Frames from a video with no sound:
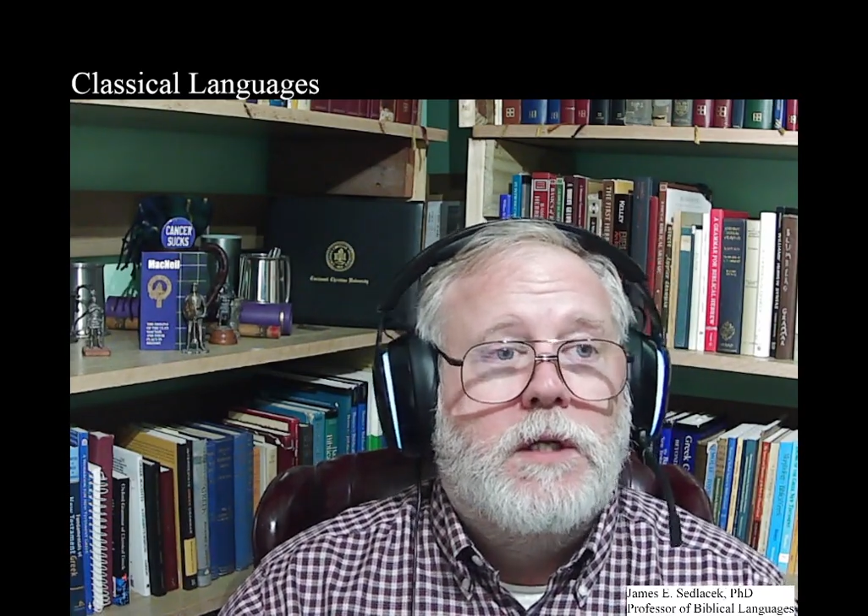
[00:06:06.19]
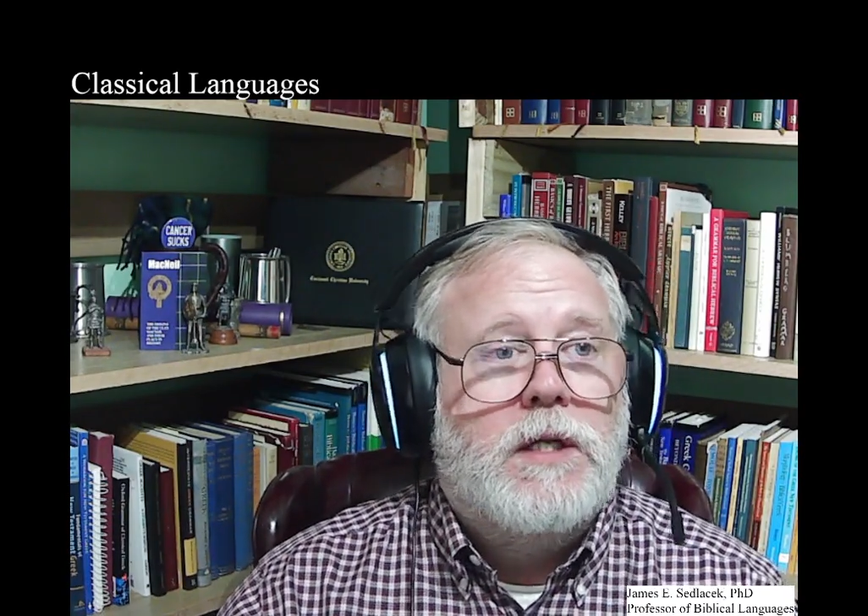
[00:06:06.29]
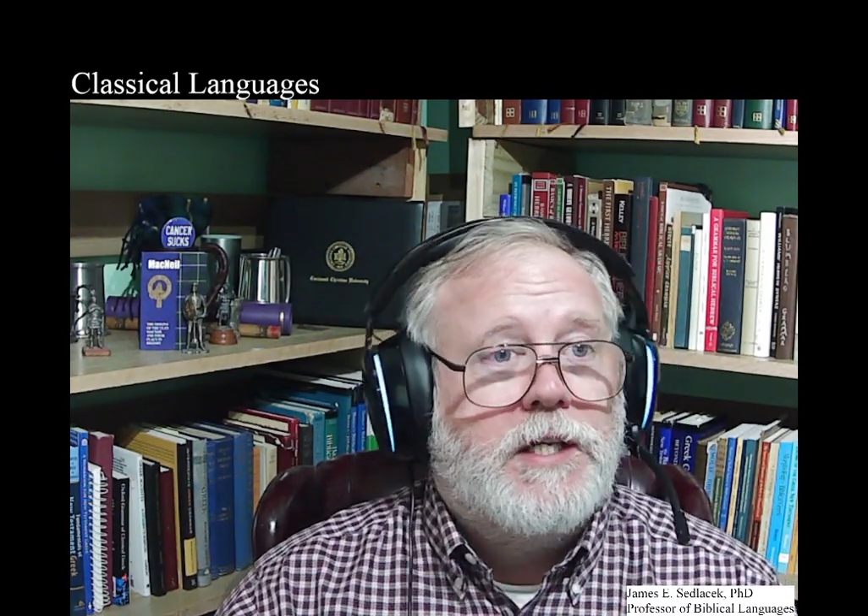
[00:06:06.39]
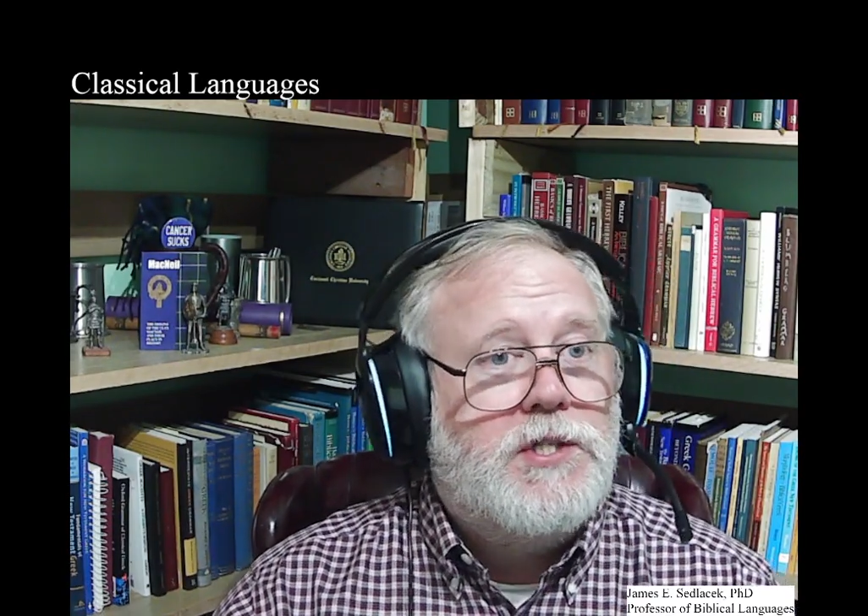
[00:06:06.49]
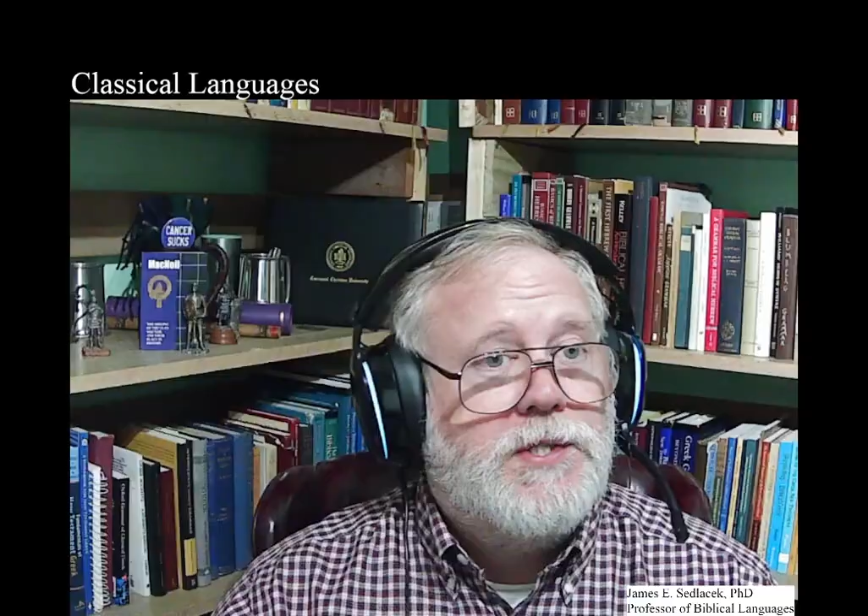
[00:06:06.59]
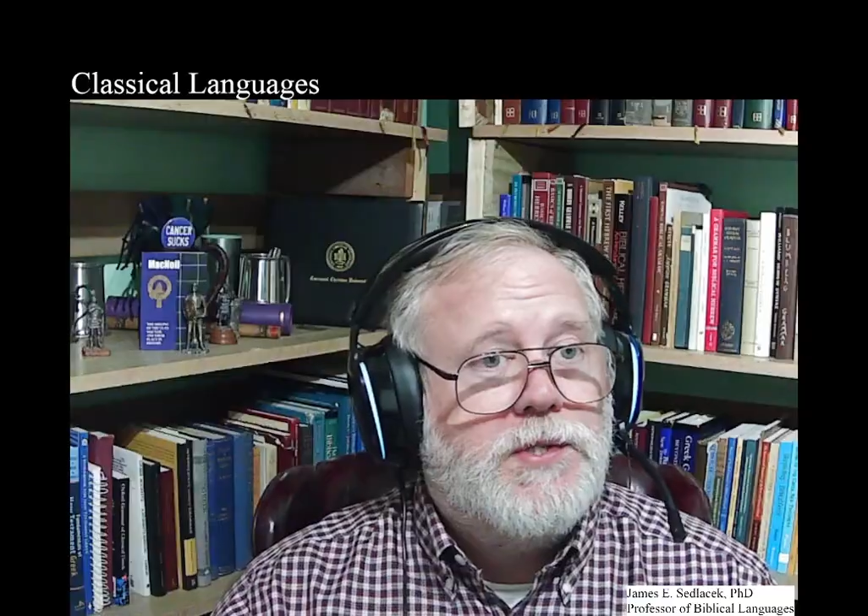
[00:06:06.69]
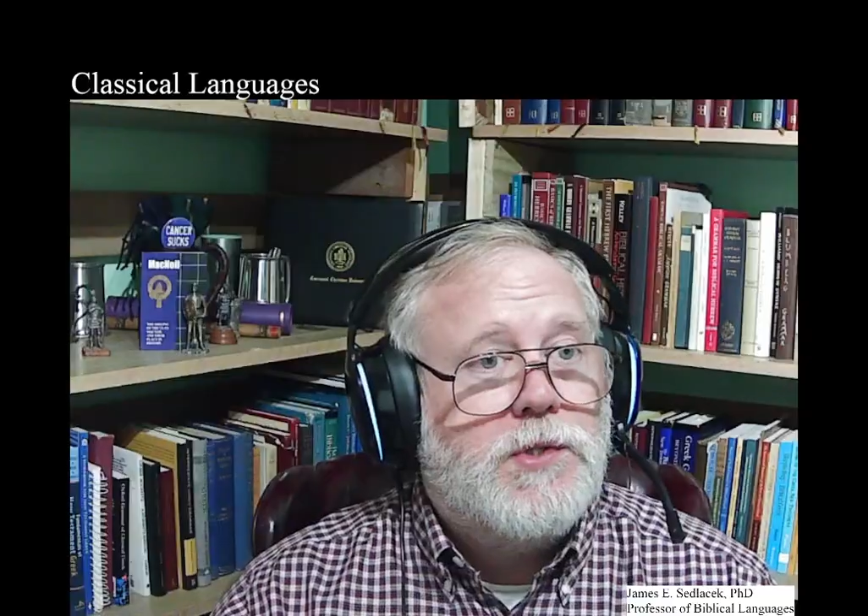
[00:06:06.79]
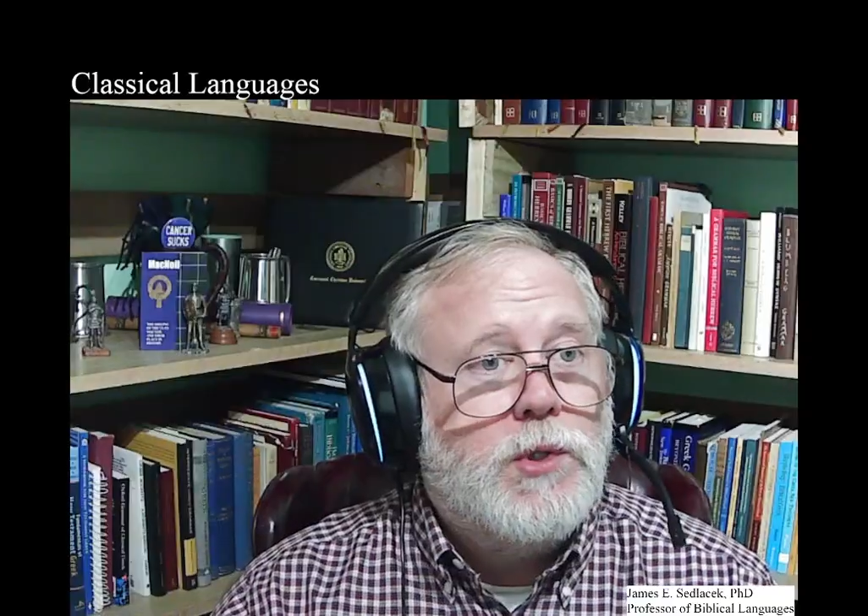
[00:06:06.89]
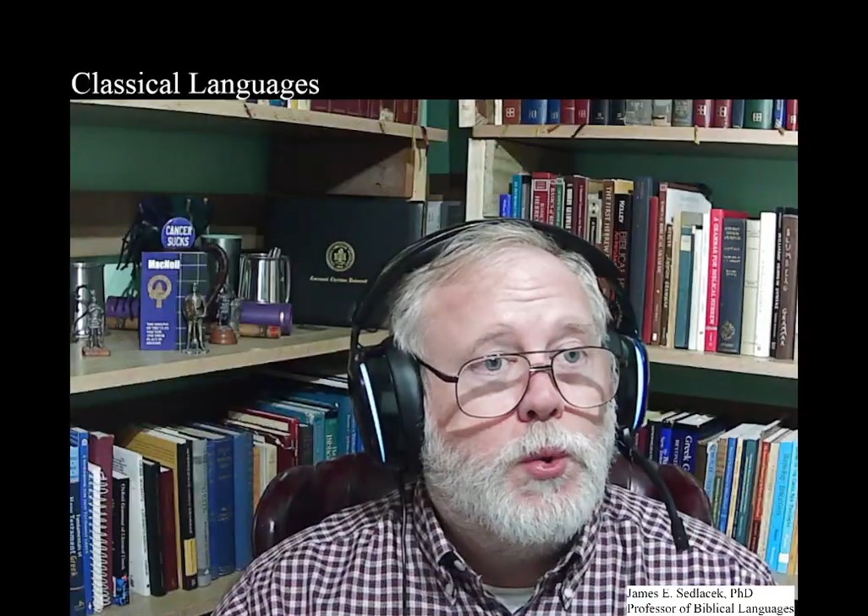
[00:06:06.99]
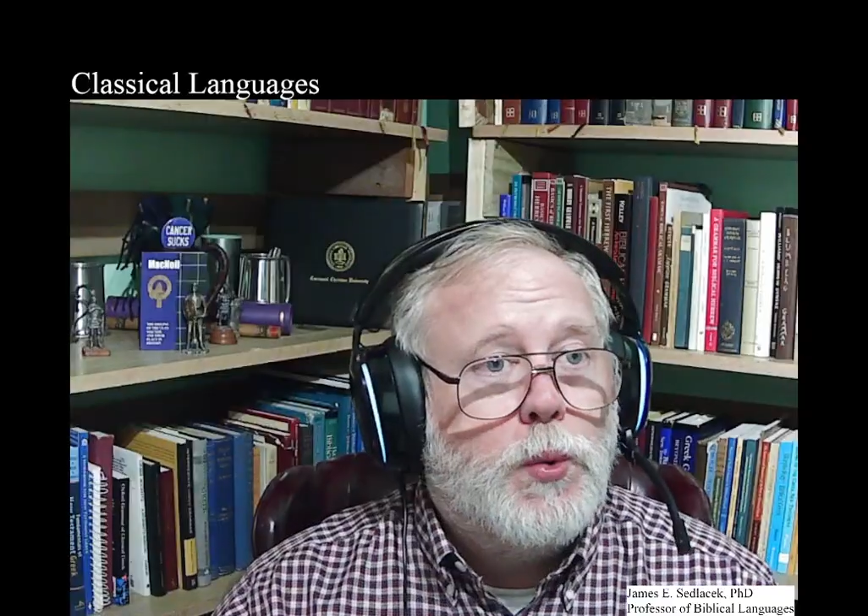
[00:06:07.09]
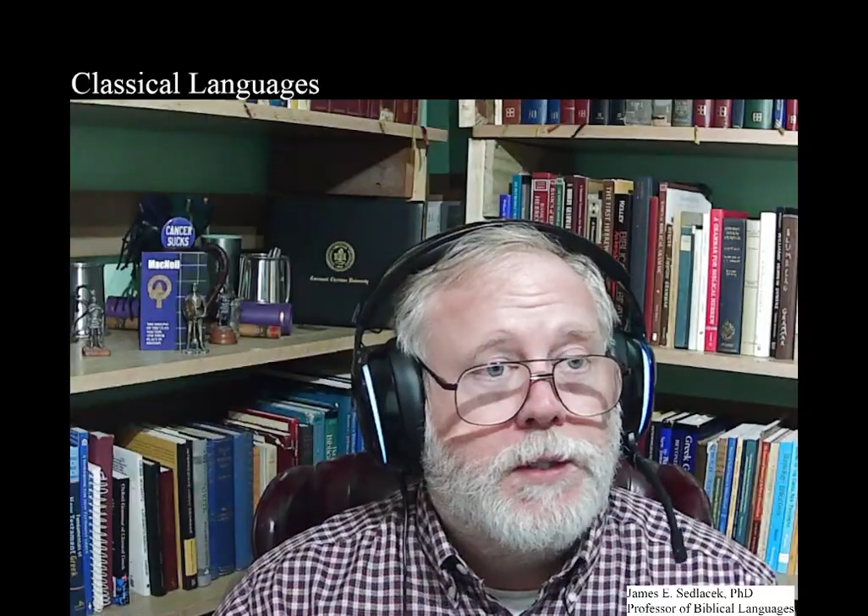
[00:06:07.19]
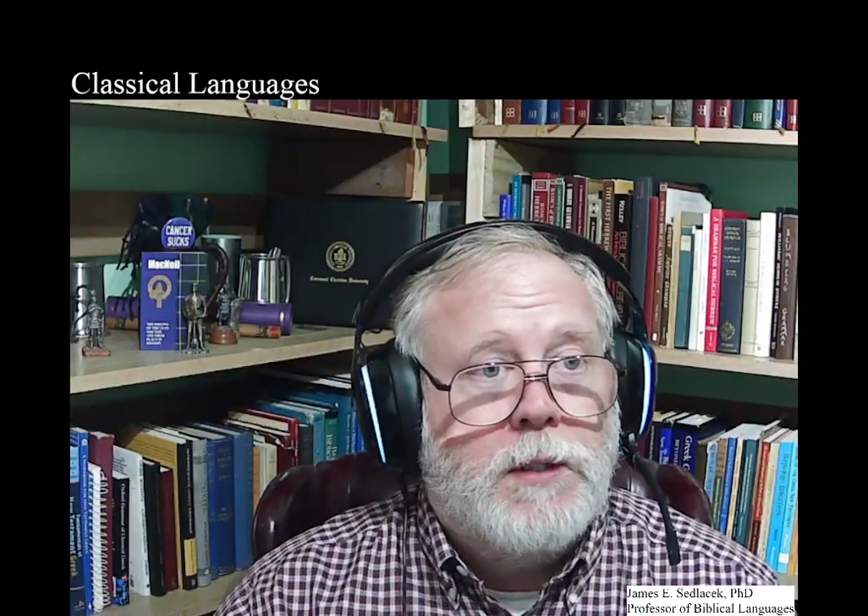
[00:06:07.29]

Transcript: Like Jesus knew what